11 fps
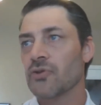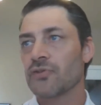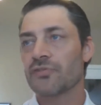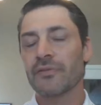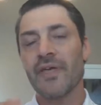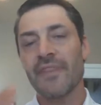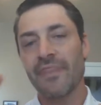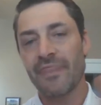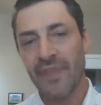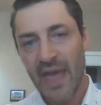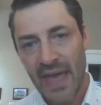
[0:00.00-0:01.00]
So
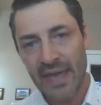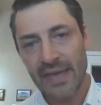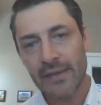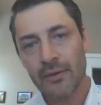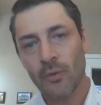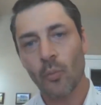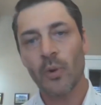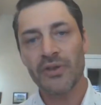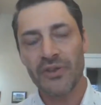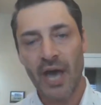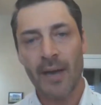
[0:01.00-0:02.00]
that they
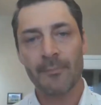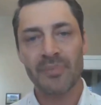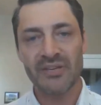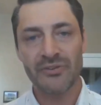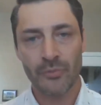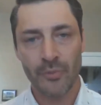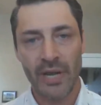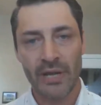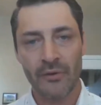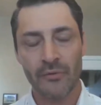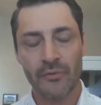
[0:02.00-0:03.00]
would not be
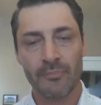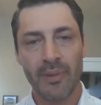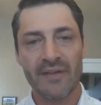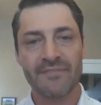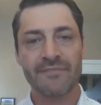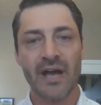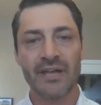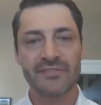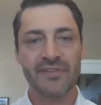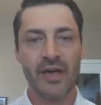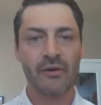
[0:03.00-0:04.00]
derailed by
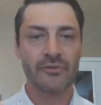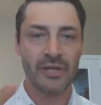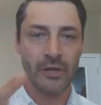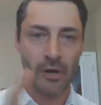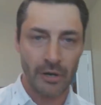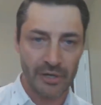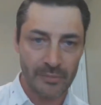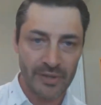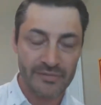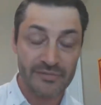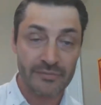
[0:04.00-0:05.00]
fine-sounding
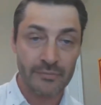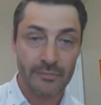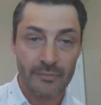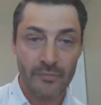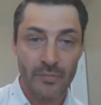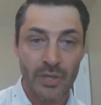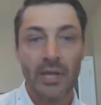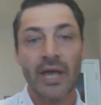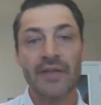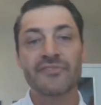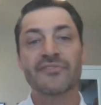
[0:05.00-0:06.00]
arguments.
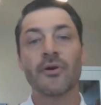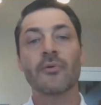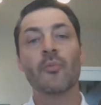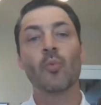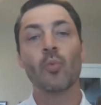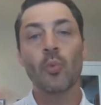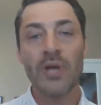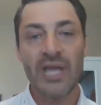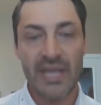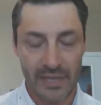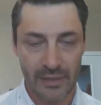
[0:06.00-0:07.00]
And so
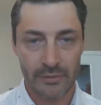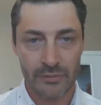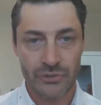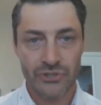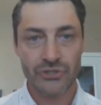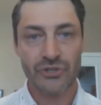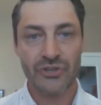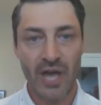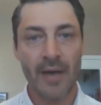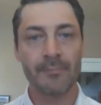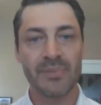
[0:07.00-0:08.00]
we should
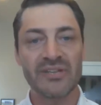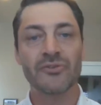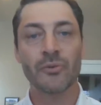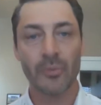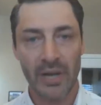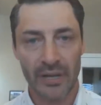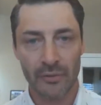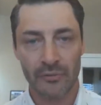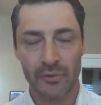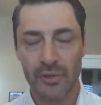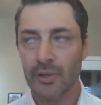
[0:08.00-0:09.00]
not be
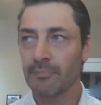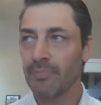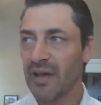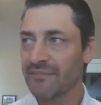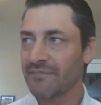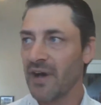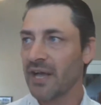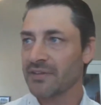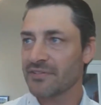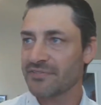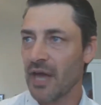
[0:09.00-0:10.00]
derailed by
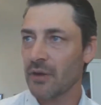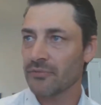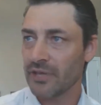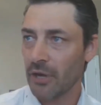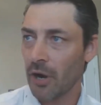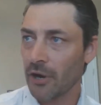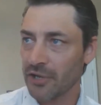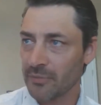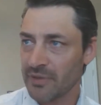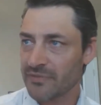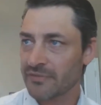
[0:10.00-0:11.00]
fine-sounding
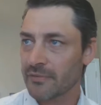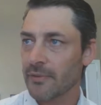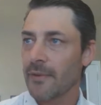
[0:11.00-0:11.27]
arguments.